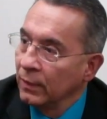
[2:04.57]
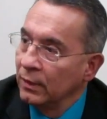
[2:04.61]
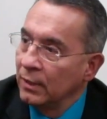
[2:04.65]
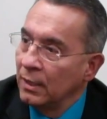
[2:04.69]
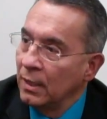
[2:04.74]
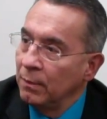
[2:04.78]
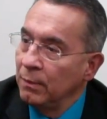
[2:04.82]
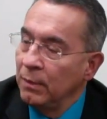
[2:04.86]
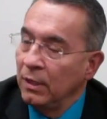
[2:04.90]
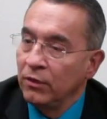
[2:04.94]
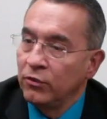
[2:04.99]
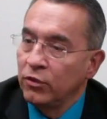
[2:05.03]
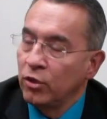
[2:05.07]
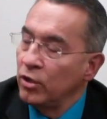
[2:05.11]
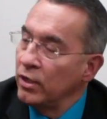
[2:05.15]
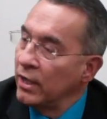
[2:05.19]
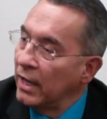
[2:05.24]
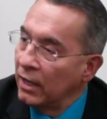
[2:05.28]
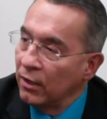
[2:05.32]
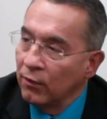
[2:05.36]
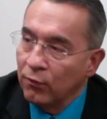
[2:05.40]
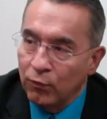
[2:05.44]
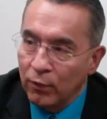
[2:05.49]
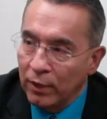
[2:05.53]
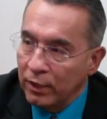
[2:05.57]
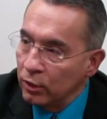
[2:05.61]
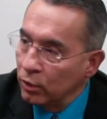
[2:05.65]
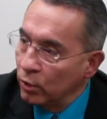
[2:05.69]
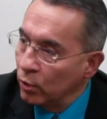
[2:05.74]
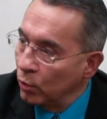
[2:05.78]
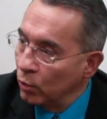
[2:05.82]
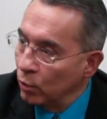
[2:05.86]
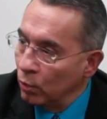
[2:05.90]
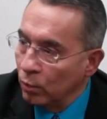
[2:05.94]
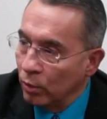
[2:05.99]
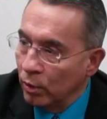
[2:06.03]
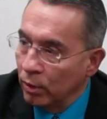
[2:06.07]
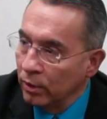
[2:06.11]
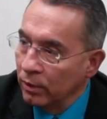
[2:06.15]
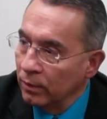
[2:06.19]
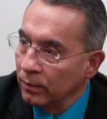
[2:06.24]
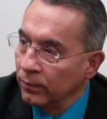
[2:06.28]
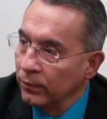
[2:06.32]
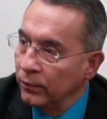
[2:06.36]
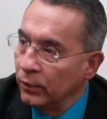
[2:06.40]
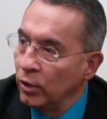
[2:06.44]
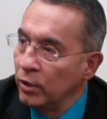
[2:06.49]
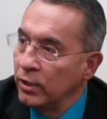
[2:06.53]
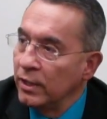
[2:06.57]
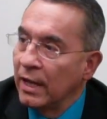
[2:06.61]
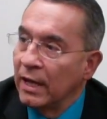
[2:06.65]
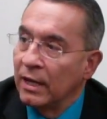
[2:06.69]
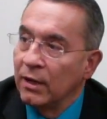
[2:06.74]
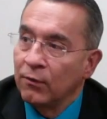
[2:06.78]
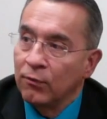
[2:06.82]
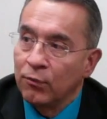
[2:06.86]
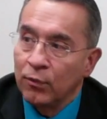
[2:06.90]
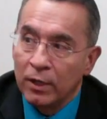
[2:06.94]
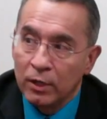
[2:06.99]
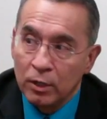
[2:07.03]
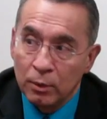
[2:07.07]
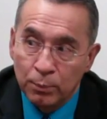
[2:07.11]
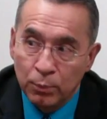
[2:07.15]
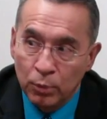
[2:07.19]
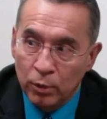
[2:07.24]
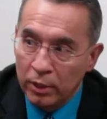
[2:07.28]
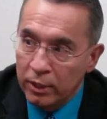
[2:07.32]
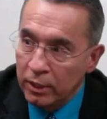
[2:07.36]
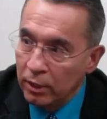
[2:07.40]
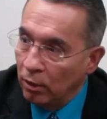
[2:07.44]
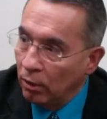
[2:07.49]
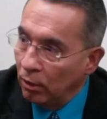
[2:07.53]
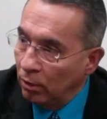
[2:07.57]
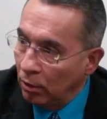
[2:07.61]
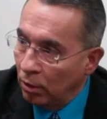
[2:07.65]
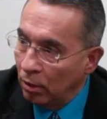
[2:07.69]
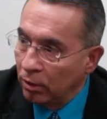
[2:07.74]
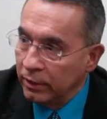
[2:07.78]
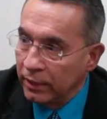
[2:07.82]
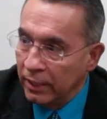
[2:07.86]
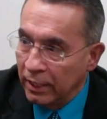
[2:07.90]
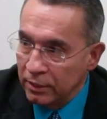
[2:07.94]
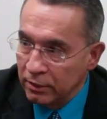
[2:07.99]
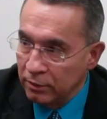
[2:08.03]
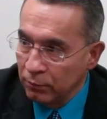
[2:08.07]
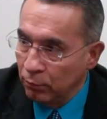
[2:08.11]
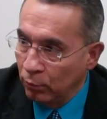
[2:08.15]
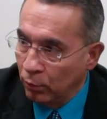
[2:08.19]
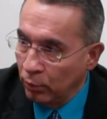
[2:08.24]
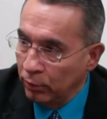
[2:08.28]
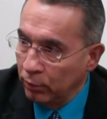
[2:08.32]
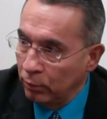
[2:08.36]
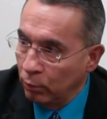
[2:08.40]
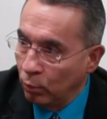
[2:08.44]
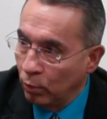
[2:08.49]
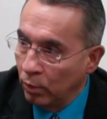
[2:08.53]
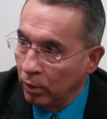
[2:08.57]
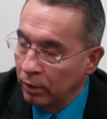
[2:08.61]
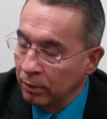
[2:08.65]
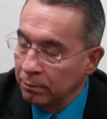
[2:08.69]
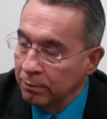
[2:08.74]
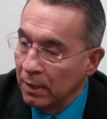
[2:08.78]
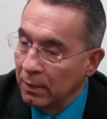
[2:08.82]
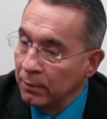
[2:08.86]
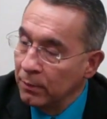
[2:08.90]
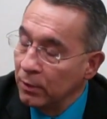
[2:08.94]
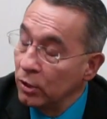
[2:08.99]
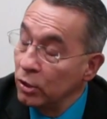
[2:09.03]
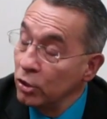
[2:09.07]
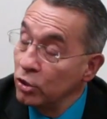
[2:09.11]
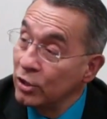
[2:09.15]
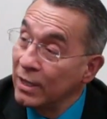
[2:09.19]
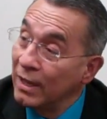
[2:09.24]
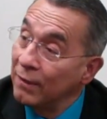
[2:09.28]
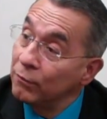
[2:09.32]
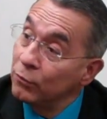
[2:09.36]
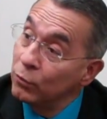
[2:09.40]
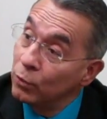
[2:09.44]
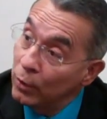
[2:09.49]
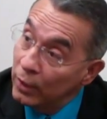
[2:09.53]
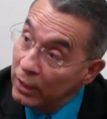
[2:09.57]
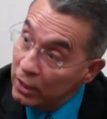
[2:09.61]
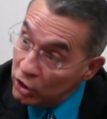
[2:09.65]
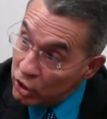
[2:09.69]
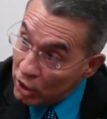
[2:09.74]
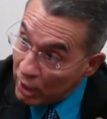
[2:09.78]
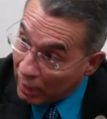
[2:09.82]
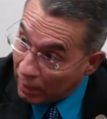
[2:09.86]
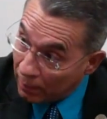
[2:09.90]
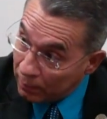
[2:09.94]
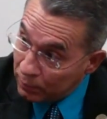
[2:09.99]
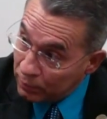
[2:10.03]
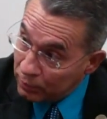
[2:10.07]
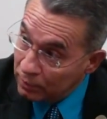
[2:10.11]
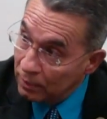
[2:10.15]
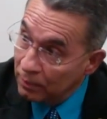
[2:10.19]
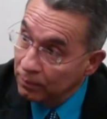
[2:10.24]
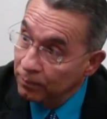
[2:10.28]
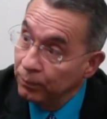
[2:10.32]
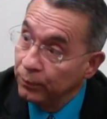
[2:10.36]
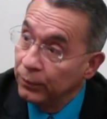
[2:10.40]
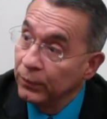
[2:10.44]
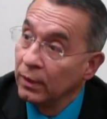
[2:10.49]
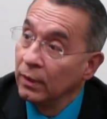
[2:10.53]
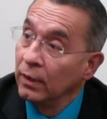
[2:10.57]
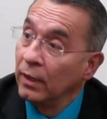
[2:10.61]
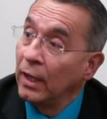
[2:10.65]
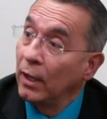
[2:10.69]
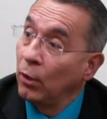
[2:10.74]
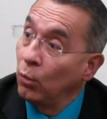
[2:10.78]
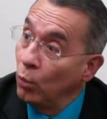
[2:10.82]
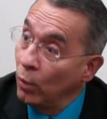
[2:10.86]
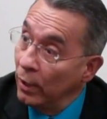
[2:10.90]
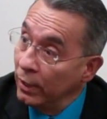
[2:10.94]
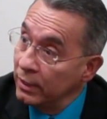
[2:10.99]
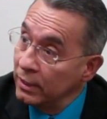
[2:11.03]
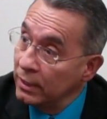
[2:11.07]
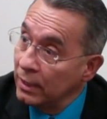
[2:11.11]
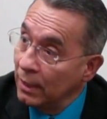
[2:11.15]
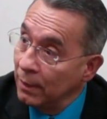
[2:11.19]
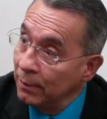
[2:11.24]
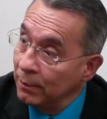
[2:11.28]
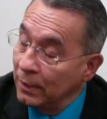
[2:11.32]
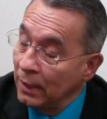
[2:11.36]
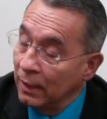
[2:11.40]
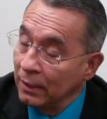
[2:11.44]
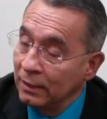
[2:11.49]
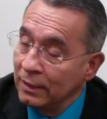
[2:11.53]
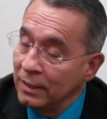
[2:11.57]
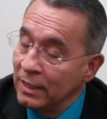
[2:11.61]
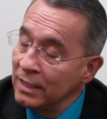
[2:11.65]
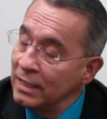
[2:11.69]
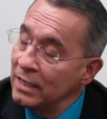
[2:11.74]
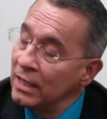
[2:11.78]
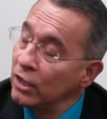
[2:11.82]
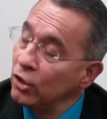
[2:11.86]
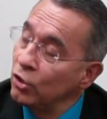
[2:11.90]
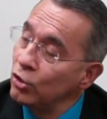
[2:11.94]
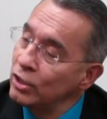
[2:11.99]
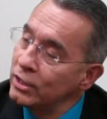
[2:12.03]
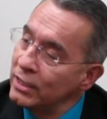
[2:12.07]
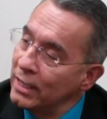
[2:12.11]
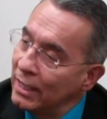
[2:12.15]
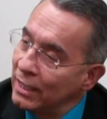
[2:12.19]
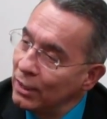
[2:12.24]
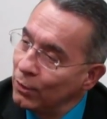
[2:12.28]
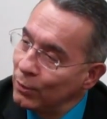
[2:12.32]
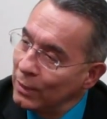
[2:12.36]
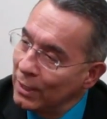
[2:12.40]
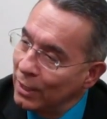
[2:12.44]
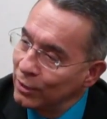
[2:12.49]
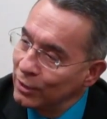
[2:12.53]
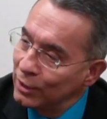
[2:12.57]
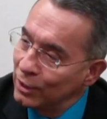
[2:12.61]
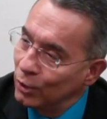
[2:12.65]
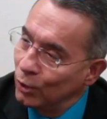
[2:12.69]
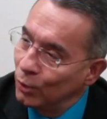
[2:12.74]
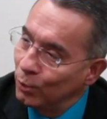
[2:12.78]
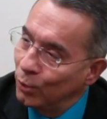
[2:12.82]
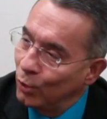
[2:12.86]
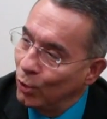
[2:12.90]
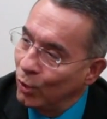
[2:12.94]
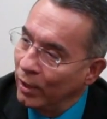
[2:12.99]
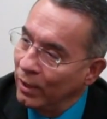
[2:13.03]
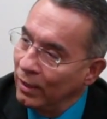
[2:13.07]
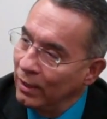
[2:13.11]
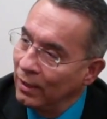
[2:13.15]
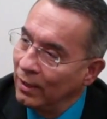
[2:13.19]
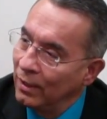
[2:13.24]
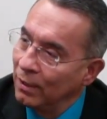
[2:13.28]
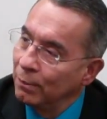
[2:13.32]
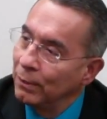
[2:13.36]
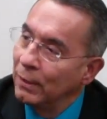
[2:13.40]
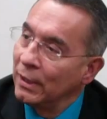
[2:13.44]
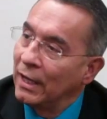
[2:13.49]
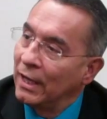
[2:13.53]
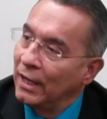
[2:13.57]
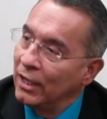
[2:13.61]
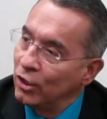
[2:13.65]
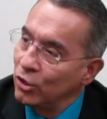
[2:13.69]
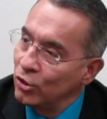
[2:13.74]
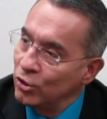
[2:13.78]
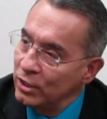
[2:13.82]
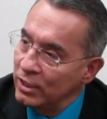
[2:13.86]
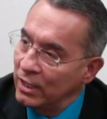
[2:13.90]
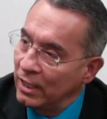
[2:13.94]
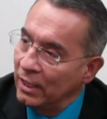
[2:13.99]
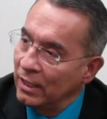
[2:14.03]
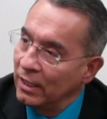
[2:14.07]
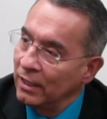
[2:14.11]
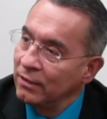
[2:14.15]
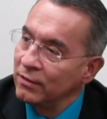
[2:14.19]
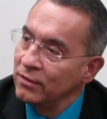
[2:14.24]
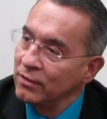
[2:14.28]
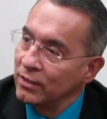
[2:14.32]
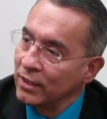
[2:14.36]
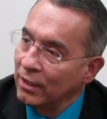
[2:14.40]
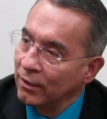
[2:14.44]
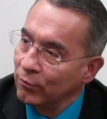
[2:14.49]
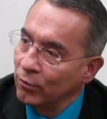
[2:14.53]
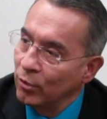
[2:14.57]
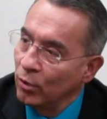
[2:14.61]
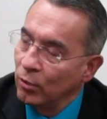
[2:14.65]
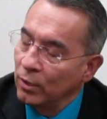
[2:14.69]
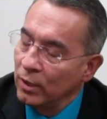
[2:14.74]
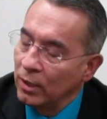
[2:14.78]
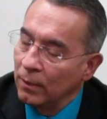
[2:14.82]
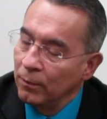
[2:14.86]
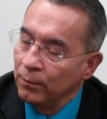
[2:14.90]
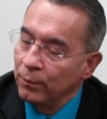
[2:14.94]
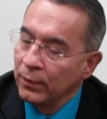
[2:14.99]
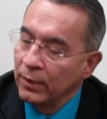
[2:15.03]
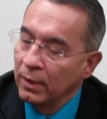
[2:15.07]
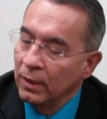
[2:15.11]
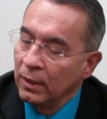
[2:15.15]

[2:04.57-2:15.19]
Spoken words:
That means they're not afraid to go to work. They're not afraid to put in a long days of work to work. My mother used to have 3 jobs at one time. I didn't understand it when I was a little boy, but I understand it since I've grown up.